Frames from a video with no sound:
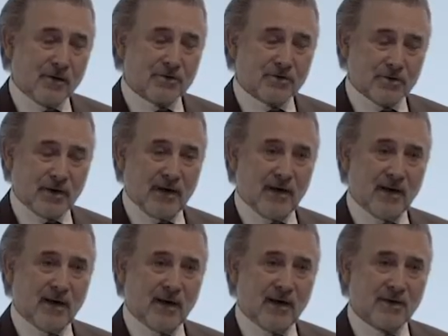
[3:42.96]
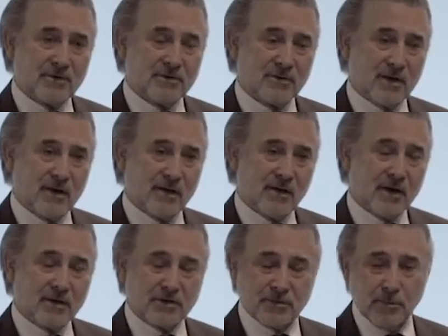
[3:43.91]
Australia has
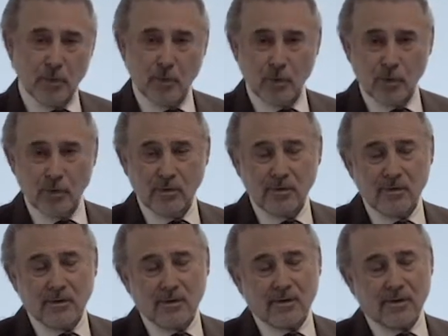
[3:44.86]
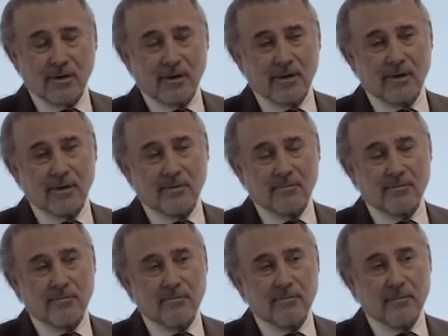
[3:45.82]
a small
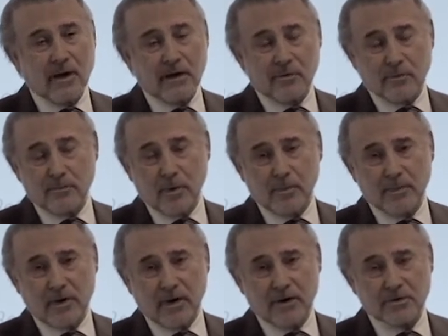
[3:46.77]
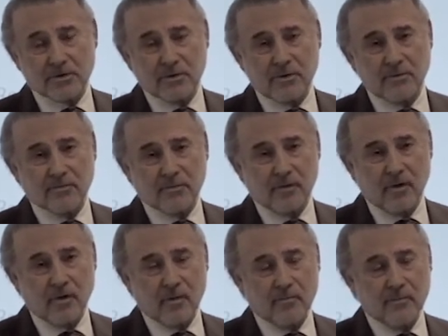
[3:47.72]
migrant population
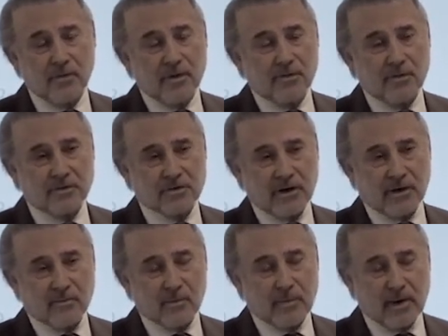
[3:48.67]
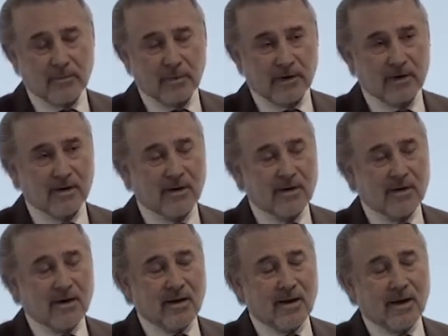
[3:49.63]
from the Czech Republic,
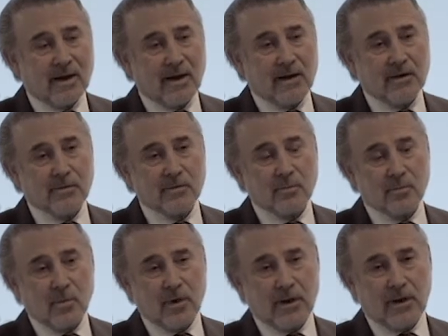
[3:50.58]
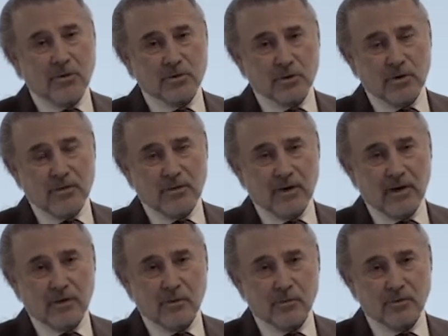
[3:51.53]
and we joined the
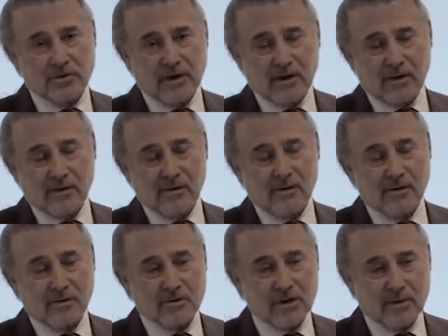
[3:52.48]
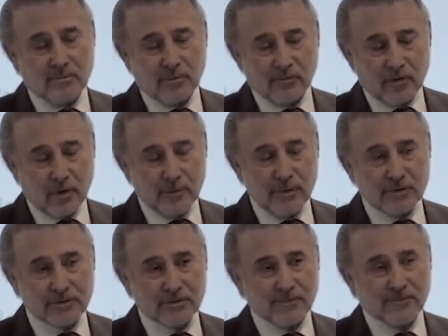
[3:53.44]
local Czech Chamber of
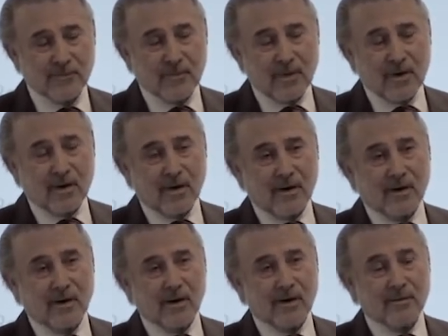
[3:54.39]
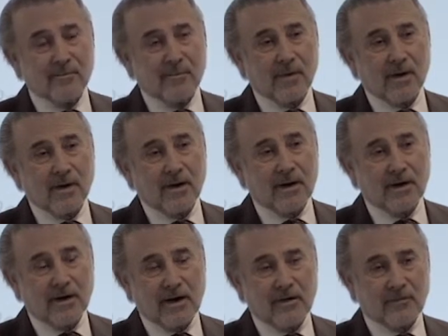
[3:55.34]
Commerce
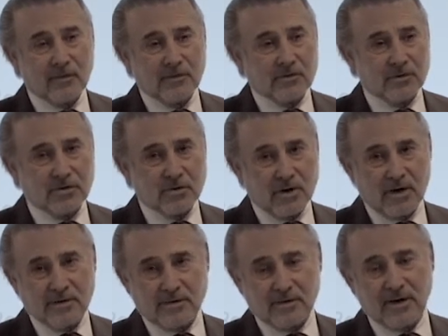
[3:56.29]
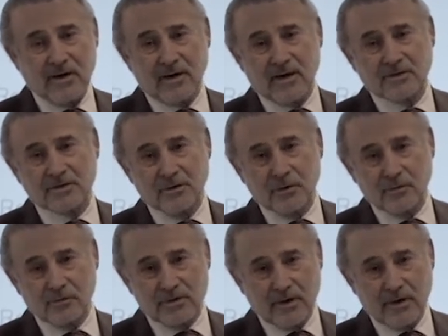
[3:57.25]
in an effort to try to get
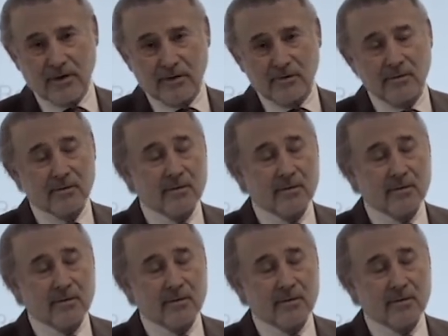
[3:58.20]
ourselves known.